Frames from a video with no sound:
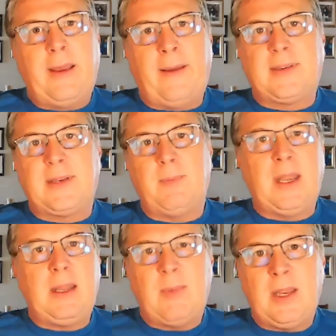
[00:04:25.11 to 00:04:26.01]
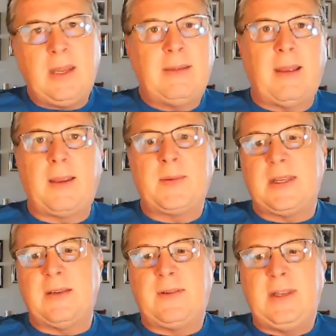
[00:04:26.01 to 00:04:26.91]
I've said many, many times
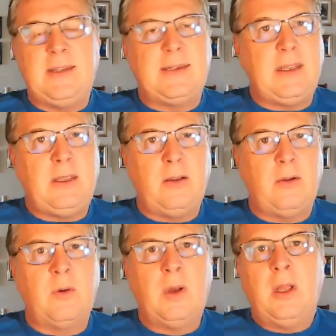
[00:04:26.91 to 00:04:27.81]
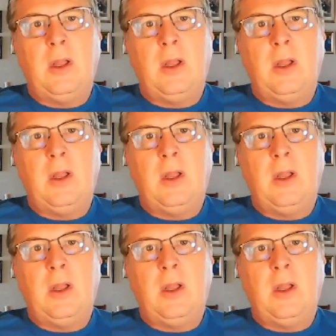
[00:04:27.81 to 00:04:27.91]
if TCU